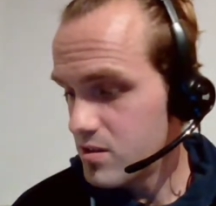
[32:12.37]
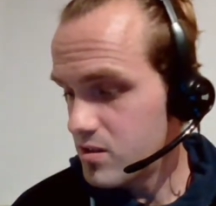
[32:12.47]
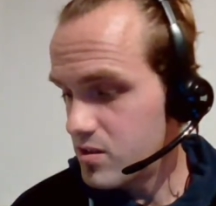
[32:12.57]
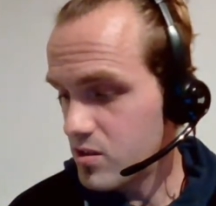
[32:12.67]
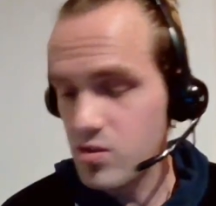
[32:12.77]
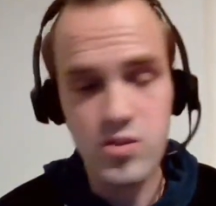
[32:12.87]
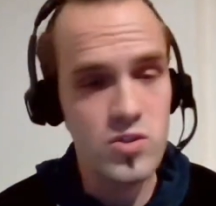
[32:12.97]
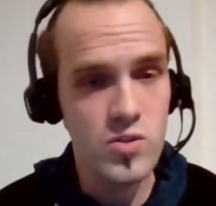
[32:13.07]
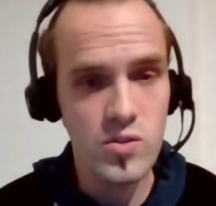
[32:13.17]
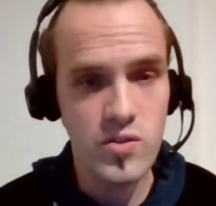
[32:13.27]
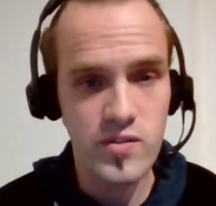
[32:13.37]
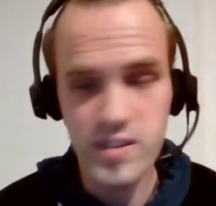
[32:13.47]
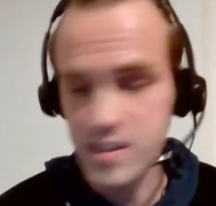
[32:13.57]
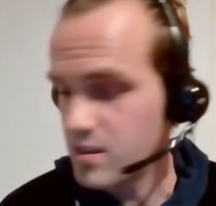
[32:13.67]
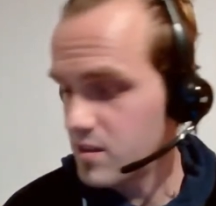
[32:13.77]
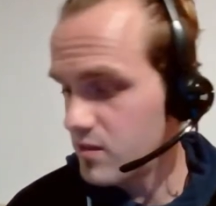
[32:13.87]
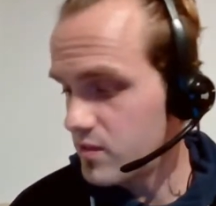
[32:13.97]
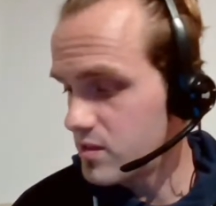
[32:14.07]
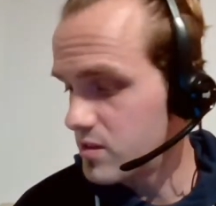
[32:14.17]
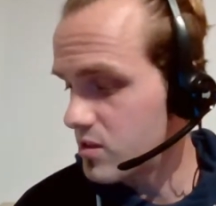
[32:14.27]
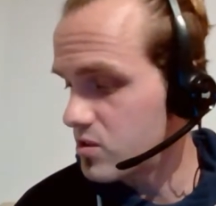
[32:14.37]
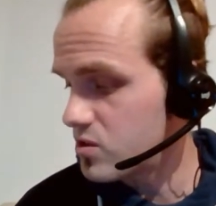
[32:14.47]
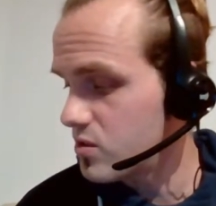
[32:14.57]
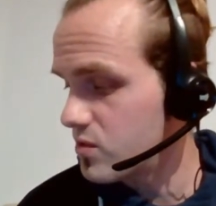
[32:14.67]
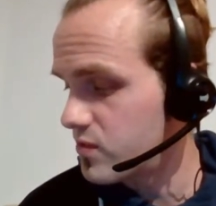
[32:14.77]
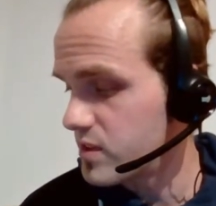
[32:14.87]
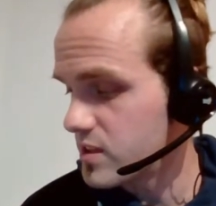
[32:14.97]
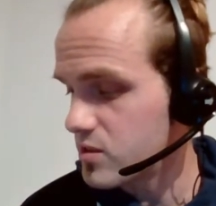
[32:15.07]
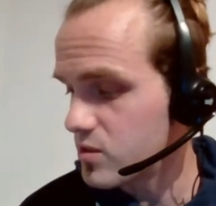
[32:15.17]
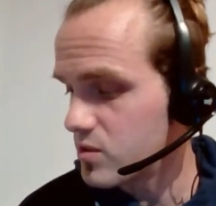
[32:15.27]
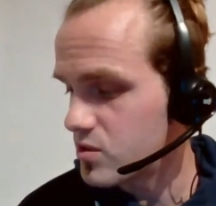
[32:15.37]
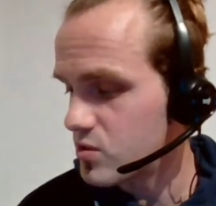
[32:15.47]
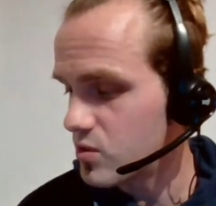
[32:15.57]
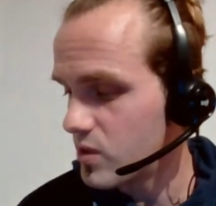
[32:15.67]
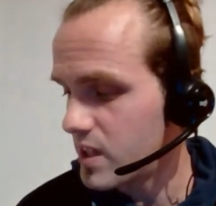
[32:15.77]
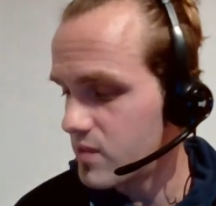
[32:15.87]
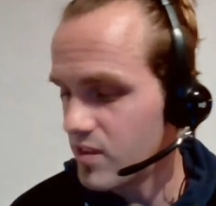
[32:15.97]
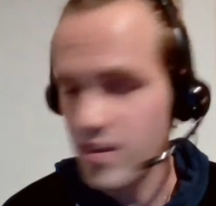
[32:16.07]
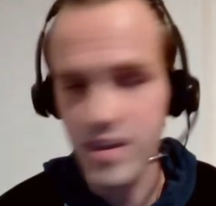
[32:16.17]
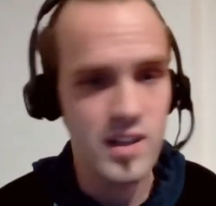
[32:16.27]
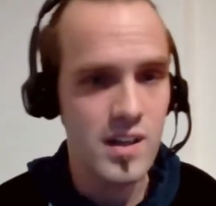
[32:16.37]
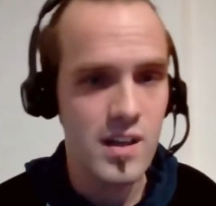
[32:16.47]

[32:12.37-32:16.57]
the control freaks who control everything